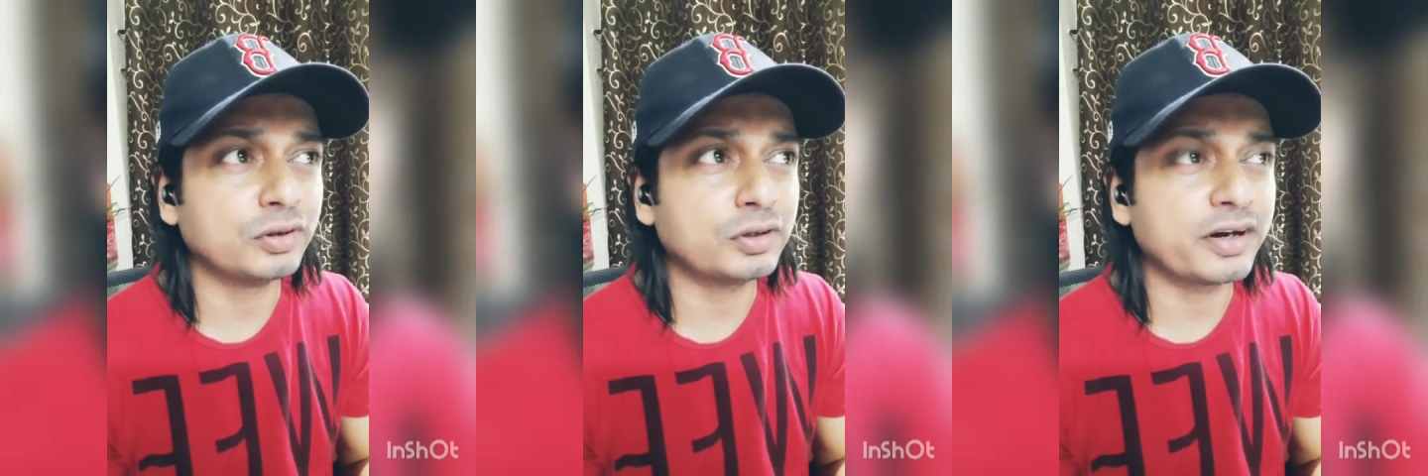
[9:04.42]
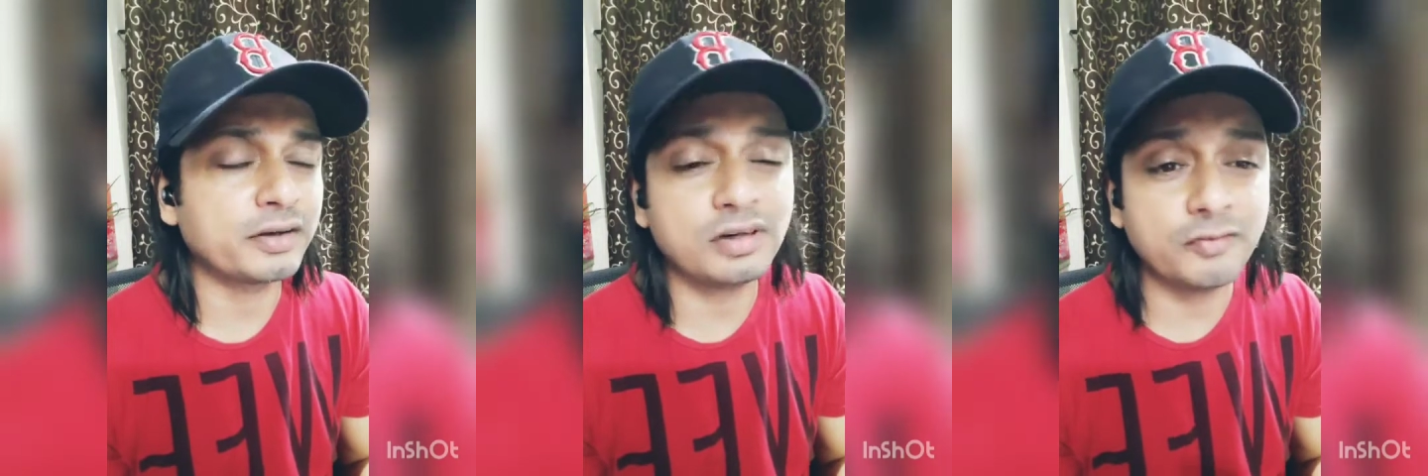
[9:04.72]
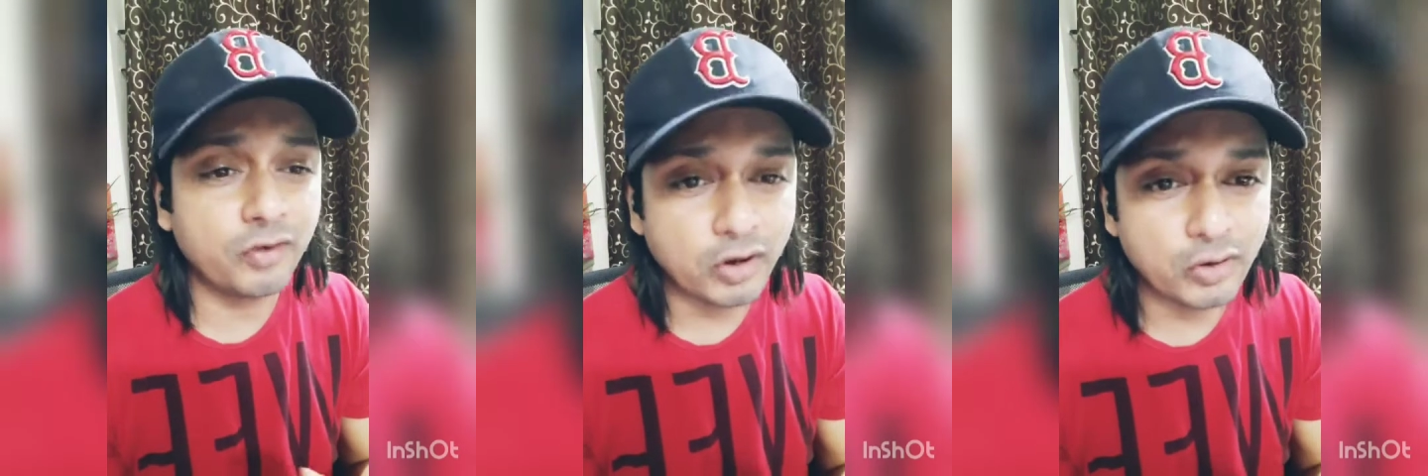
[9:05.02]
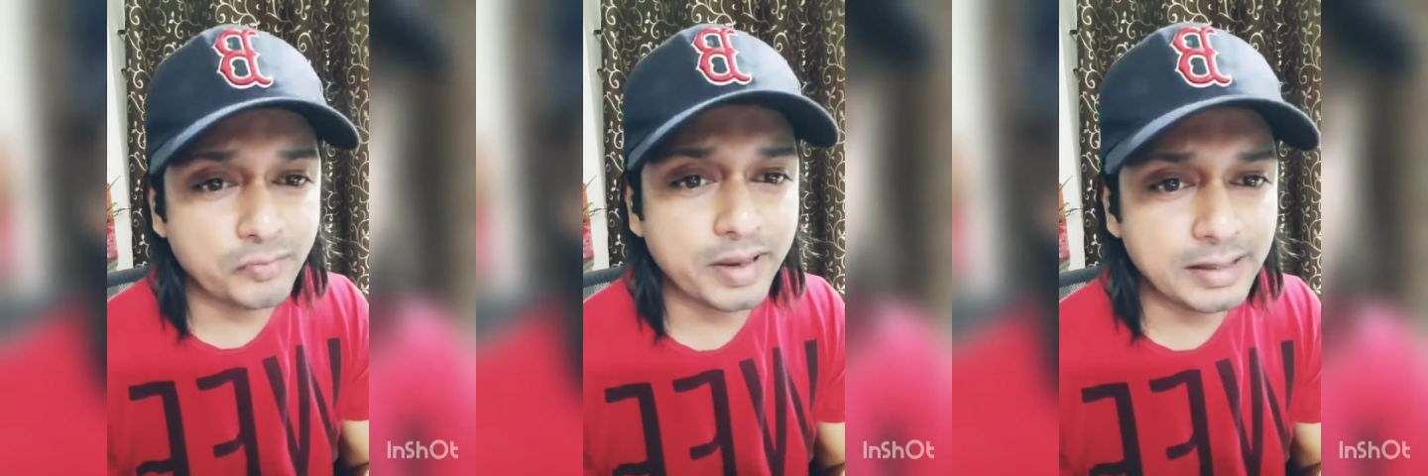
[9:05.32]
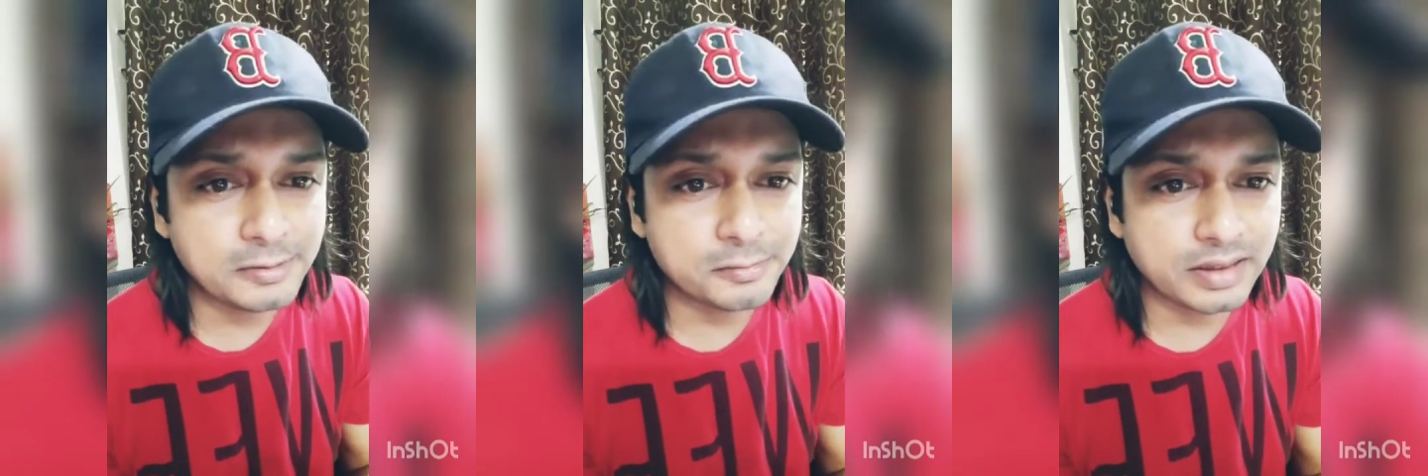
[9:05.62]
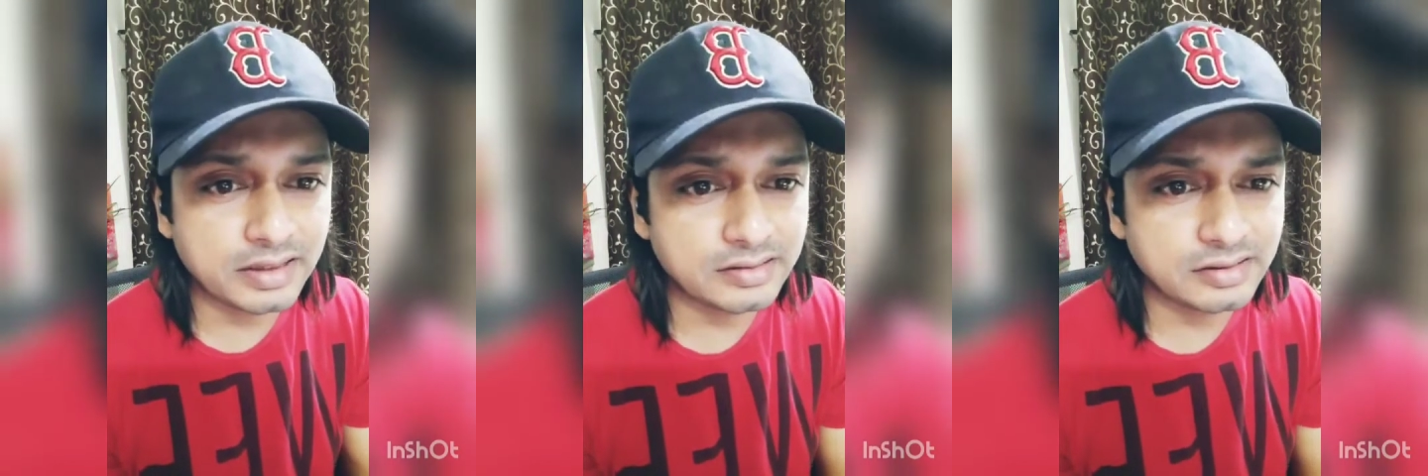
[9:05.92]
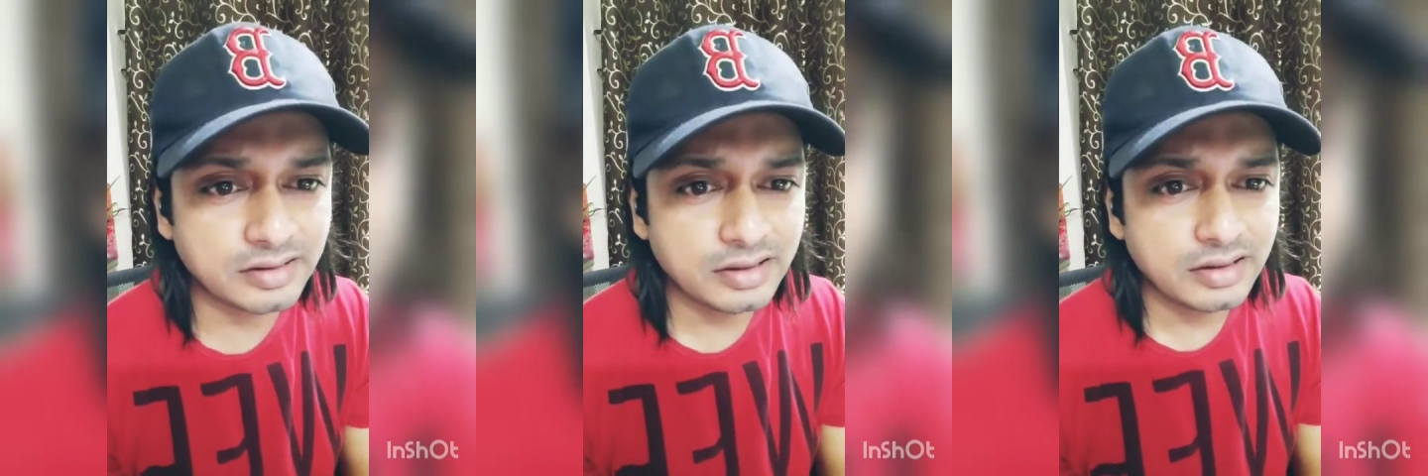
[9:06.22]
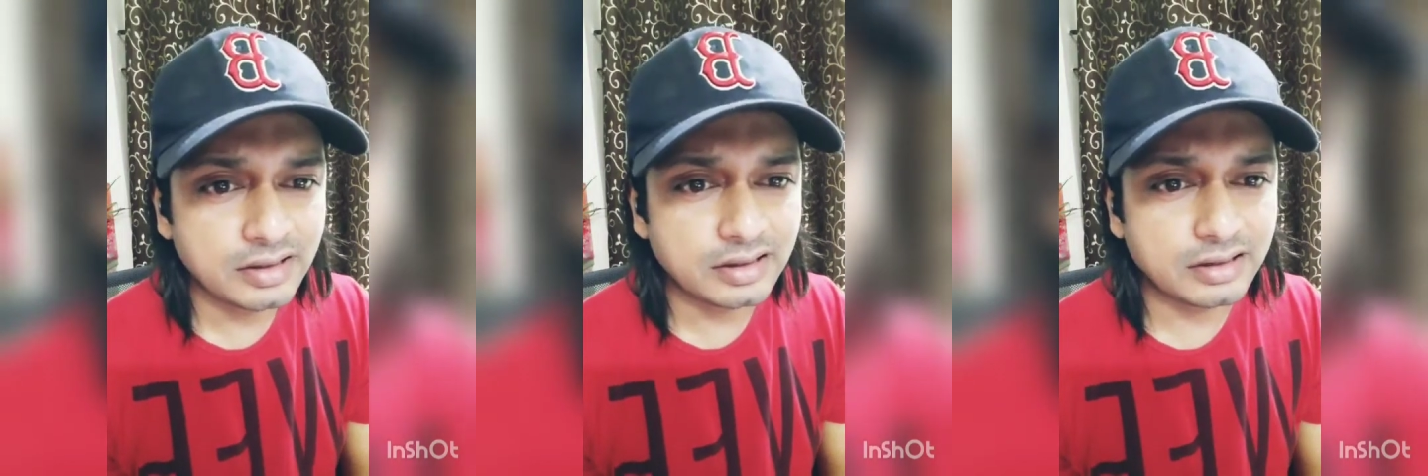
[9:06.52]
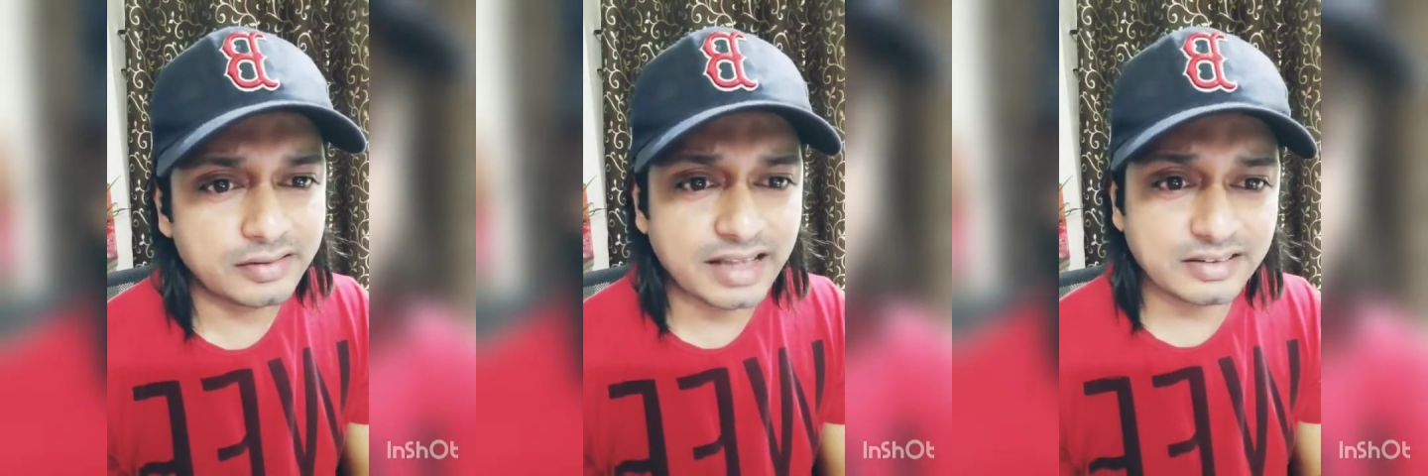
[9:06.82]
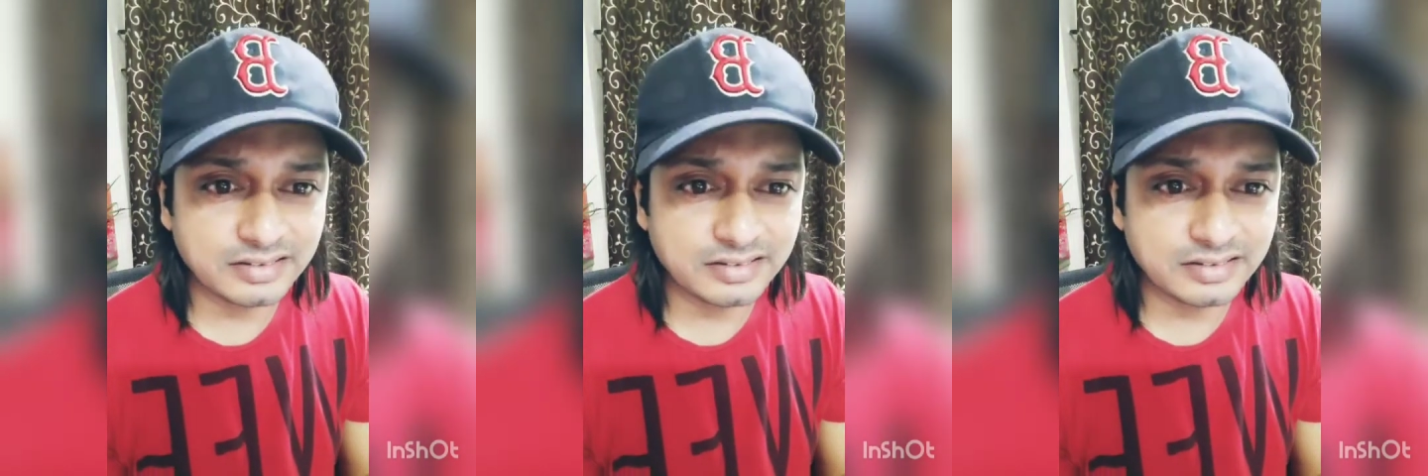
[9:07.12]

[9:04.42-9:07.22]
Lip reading: regular follow up helped me is, rather